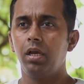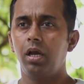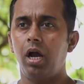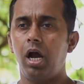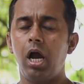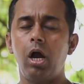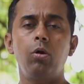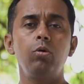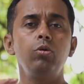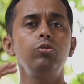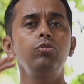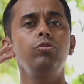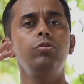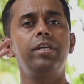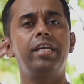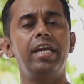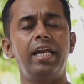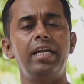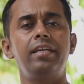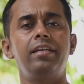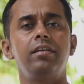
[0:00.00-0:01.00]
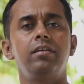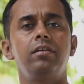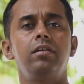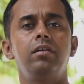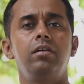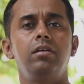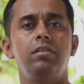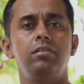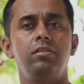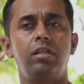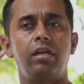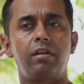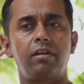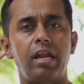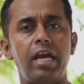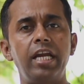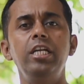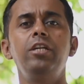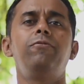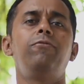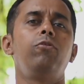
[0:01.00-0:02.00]
How do you get the
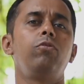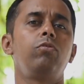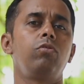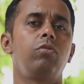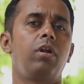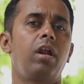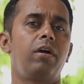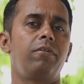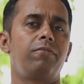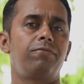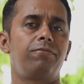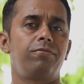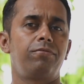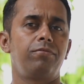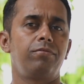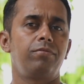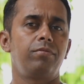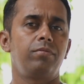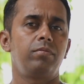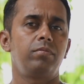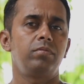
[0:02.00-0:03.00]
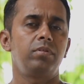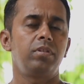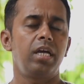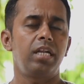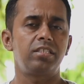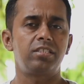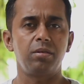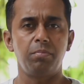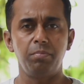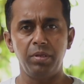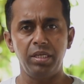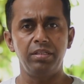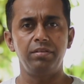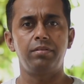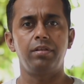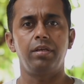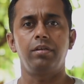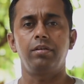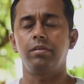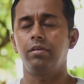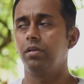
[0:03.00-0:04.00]
right photograph? That's the main
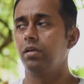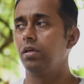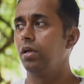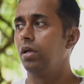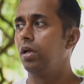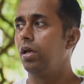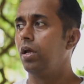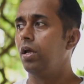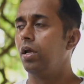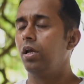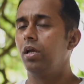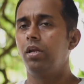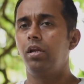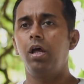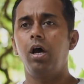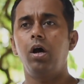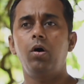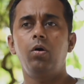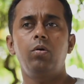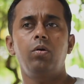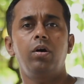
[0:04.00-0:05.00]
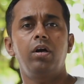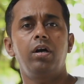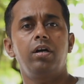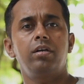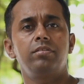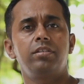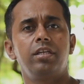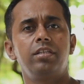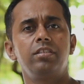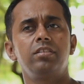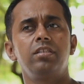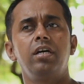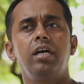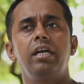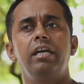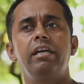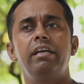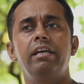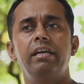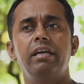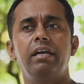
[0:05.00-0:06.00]
thing. Now there
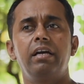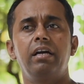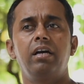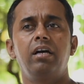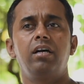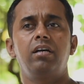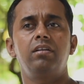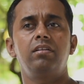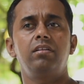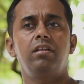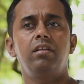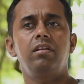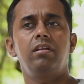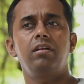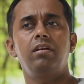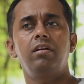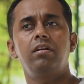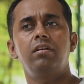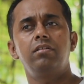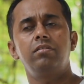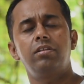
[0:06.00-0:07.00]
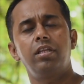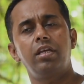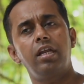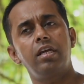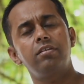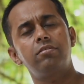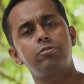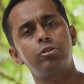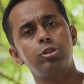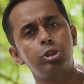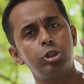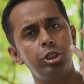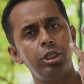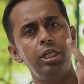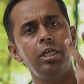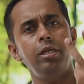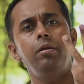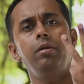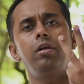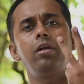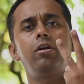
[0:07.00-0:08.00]
are
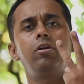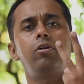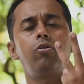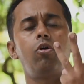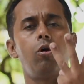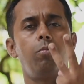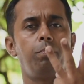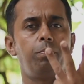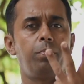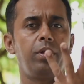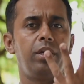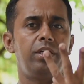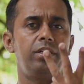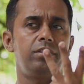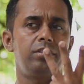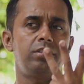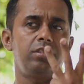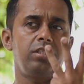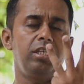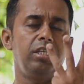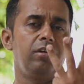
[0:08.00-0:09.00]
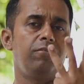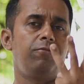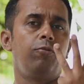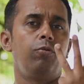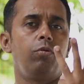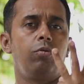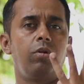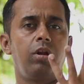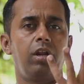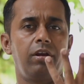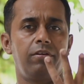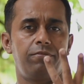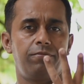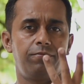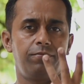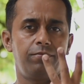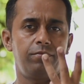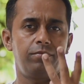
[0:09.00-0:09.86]
three components in a photograph.